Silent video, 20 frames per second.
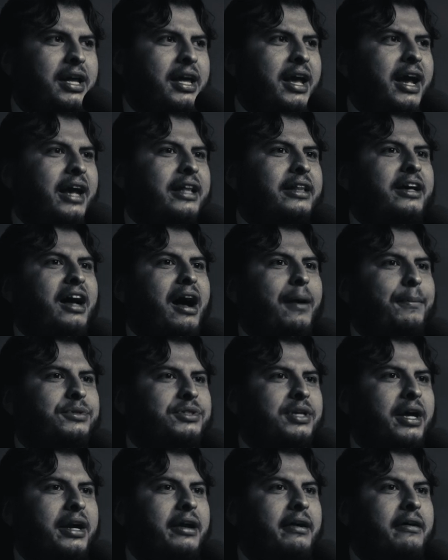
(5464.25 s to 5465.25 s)
And the cop was
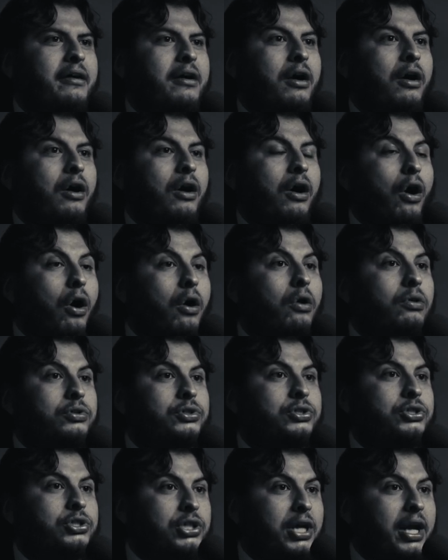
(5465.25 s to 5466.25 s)
like, oh
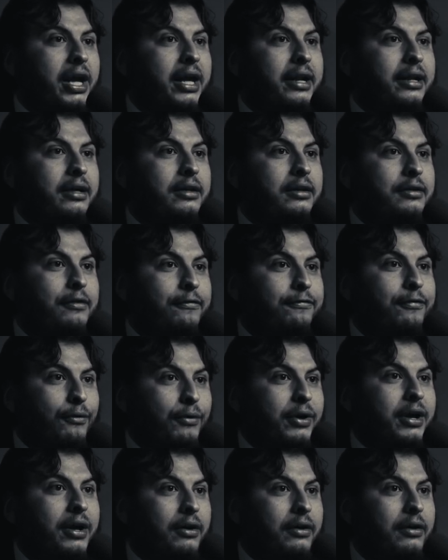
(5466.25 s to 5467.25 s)
shit, you're for
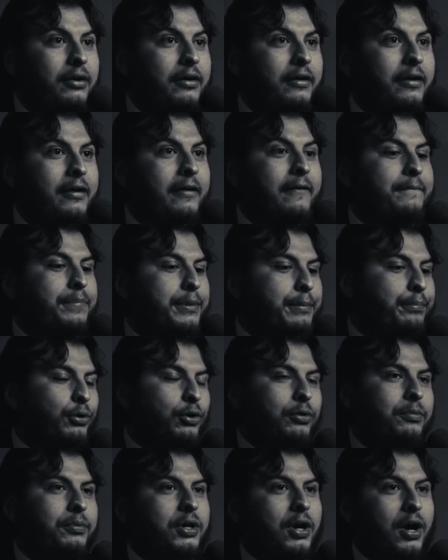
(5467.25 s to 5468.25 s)
real.
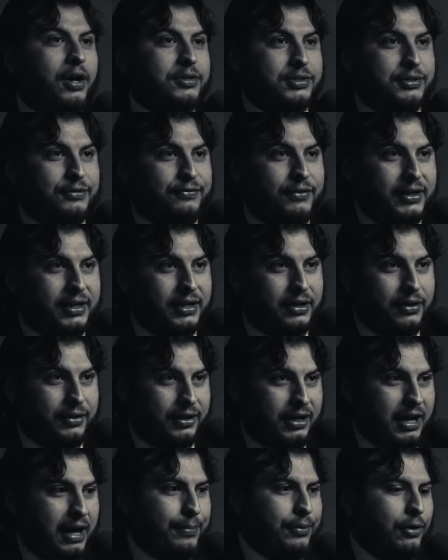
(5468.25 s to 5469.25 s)
Boom, calls his fucking other
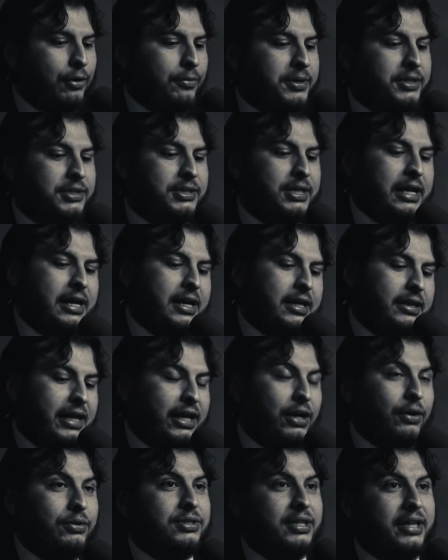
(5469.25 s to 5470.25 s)
cop homies. They
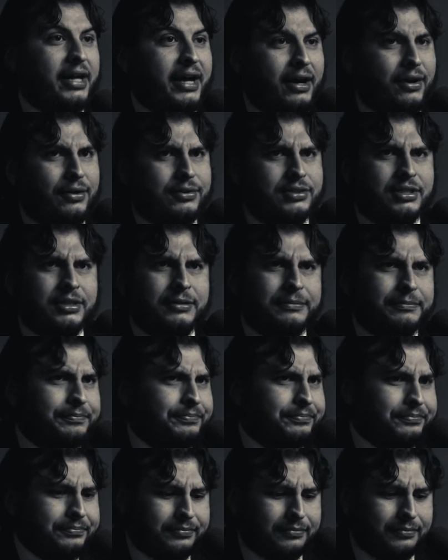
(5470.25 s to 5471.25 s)
go to the house
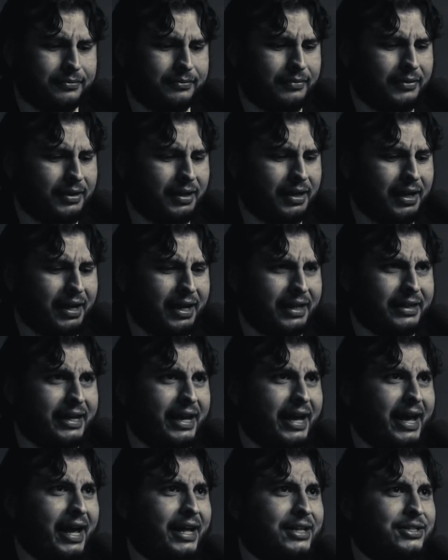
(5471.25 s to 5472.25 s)
and they
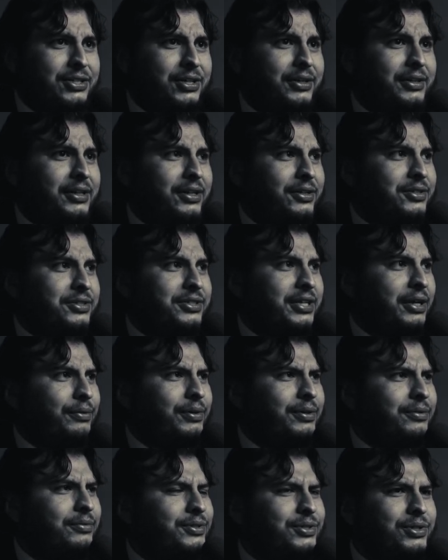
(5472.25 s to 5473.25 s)
answer, and they're just like,
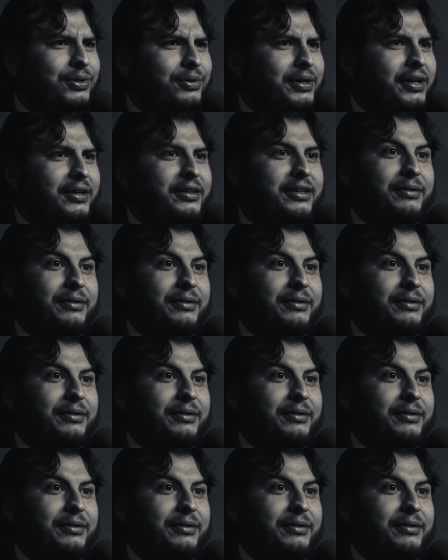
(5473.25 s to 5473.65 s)
what's going on?